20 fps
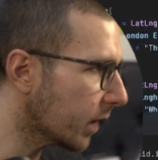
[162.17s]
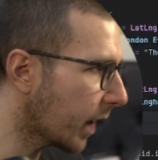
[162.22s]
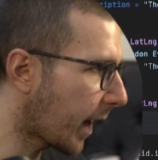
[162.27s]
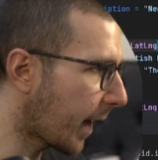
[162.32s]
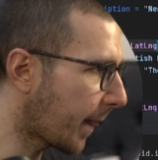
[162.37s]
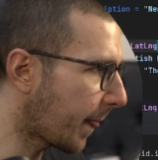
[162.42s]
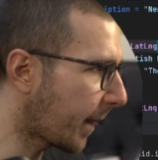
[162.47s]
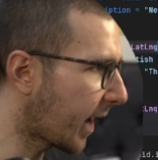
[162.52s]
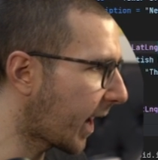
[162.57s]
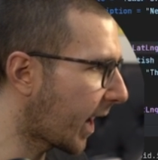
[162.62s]

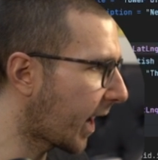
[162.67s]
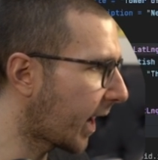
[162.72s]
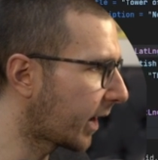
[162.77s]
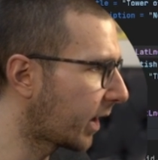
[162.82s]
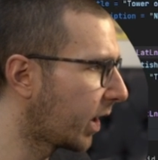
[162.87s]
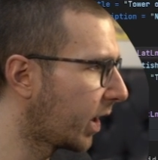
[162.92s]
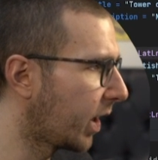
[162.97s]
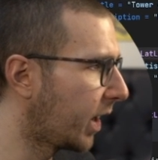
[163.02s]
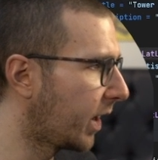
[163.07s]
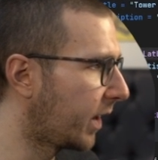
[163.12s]
And
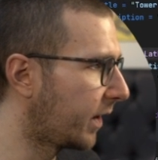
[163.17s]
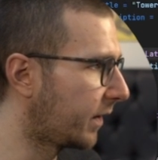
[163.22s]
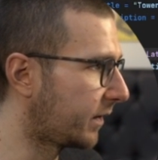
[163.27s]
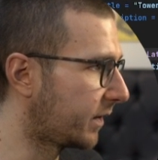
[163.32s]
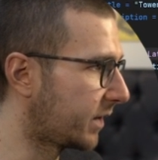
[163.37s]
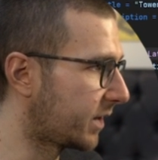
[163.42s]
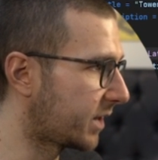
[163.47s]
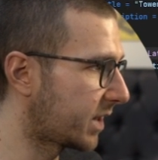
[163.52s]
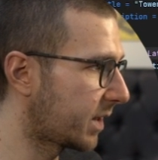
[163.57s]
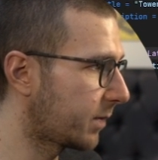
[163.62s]
then
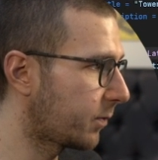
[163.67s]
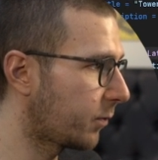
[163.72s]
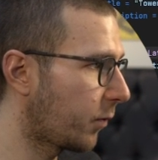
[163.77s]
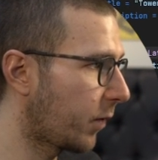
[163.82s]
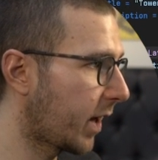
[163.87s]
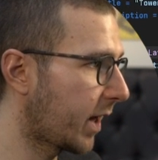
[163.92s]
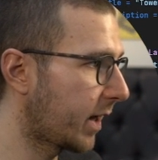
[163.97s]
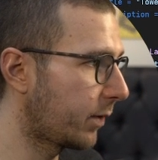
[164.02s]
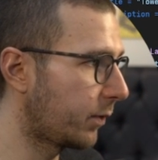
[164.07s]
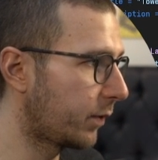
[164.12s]
the same
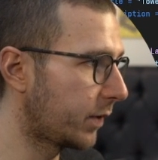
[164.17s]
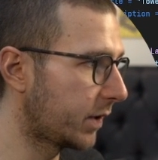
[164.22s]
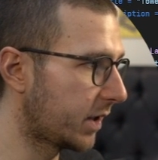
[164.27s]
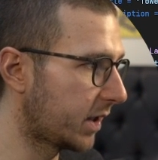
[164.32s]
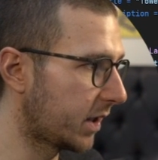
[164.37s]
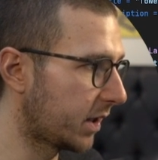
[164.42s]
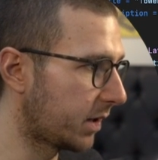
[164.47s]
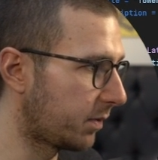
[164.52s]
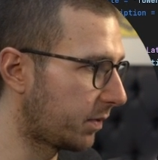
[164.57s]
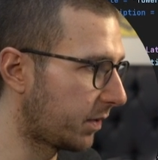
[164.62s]
way we
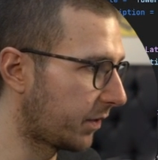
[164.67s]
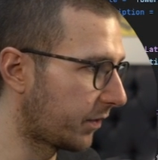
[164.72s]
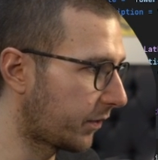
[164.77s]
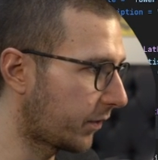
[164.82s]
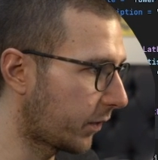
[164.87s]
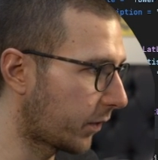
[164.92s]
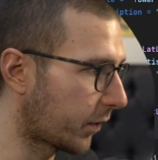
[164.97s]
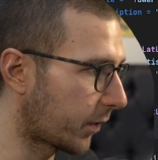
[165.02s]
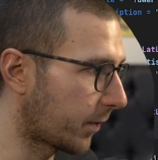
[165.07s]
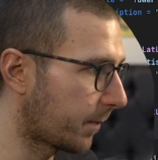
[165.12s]
did
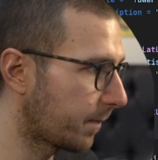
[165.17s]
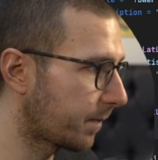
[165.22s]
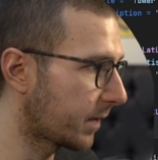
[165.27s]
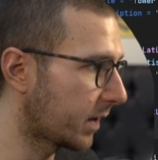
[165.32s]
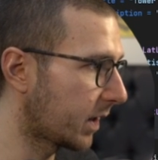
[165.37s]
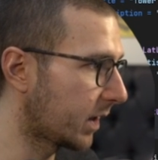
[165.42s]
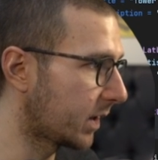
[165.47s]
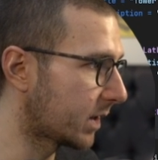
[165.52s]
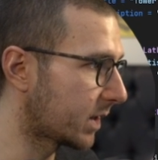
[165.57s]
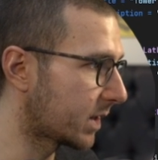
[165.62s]
before,
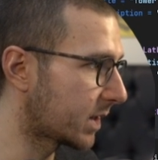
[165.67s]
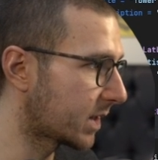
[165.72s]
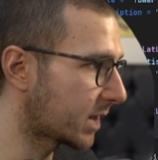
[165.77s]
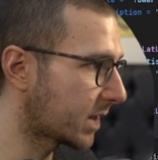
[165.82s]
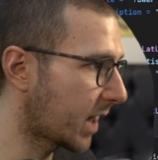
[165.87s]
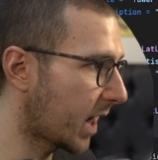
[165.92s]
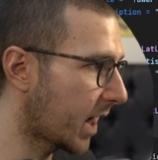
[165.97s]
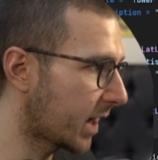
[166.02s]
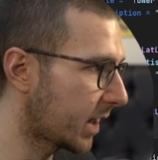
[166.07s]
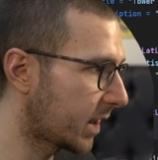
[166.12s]

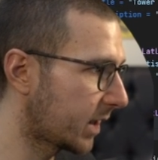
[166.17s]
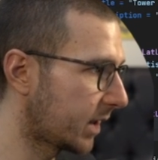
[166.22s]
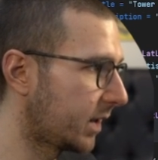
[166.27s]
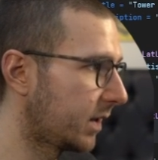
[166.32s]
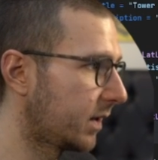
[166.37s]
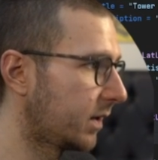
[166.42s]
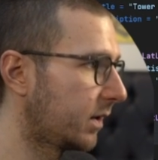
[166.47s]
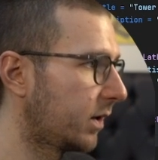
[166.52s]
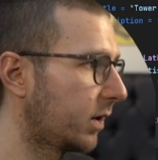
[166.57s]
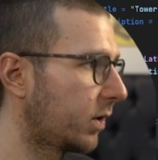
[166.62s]
inside
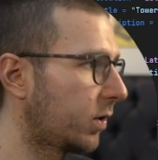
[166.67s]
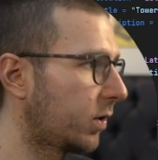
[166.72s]
the